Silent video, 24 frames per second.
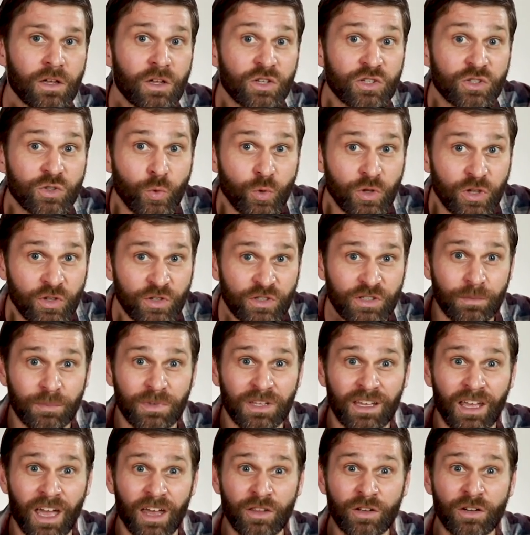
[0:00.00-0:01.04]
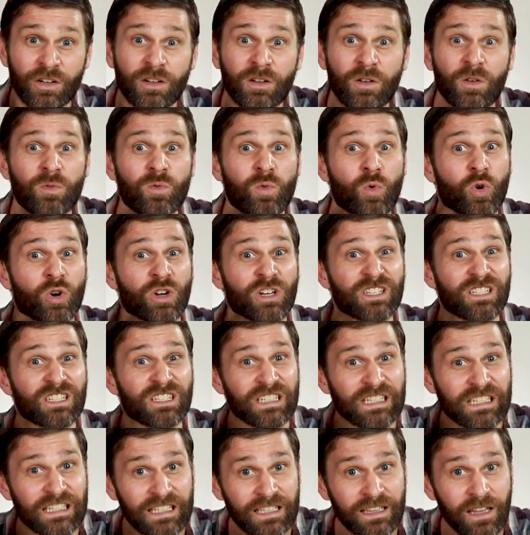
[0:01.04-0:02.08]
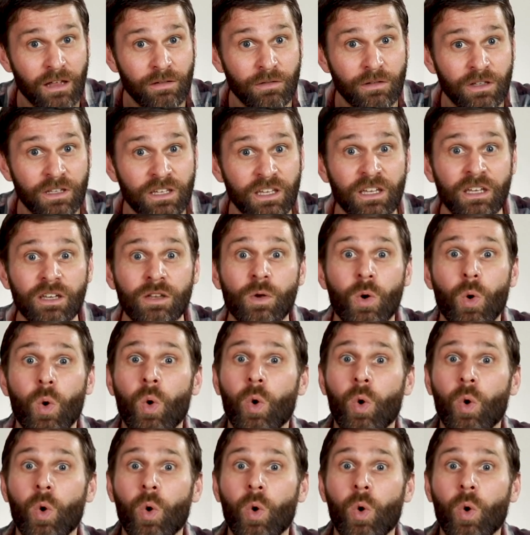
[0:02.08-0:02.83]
So we use them together for qi level heat